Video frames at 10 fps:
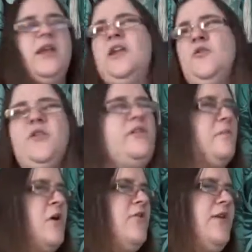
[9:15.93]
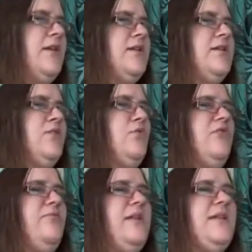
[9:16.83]
You know, the smart thing to do would
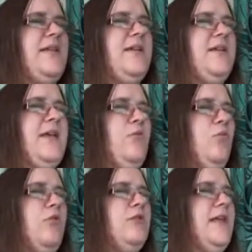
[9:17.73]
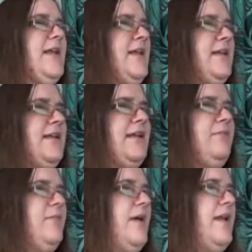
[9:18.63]
have been to get World Edit,
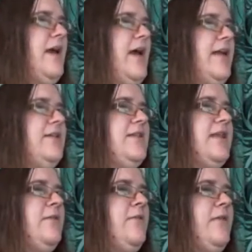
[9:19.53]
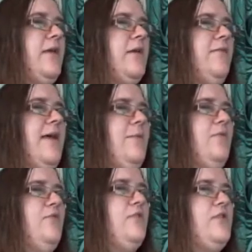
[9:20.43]
but I didn't think of that
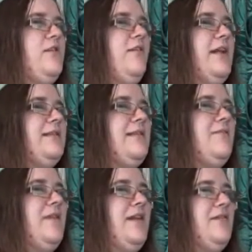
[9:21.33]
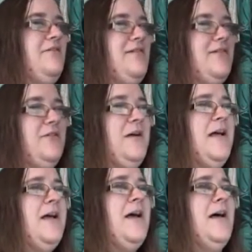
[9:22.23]
before starting this video, so
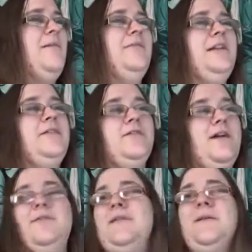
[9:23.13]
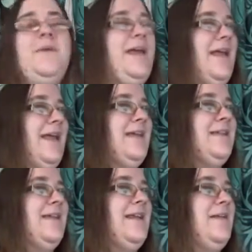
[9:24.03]
I'm having to do everything by hand, and I